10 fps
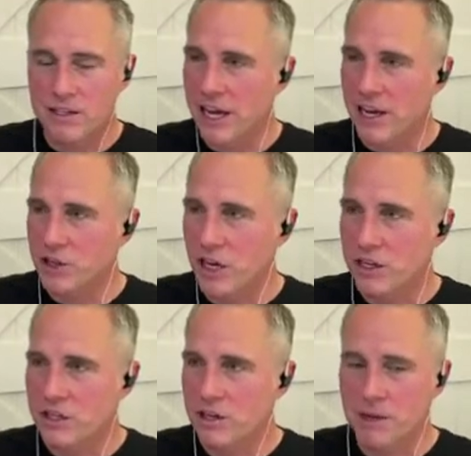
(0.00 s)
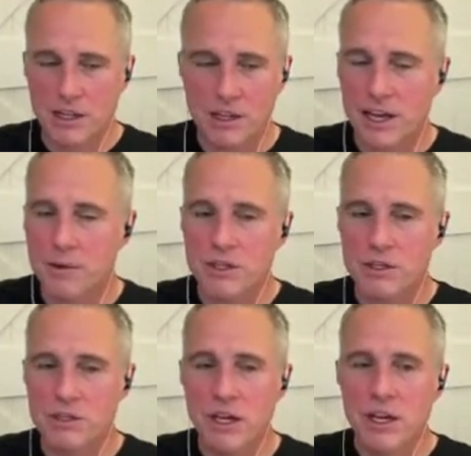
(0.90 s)
actually had a judge tell my client,
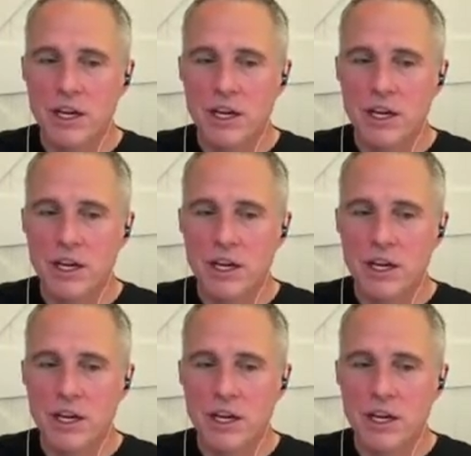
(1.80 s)
which is,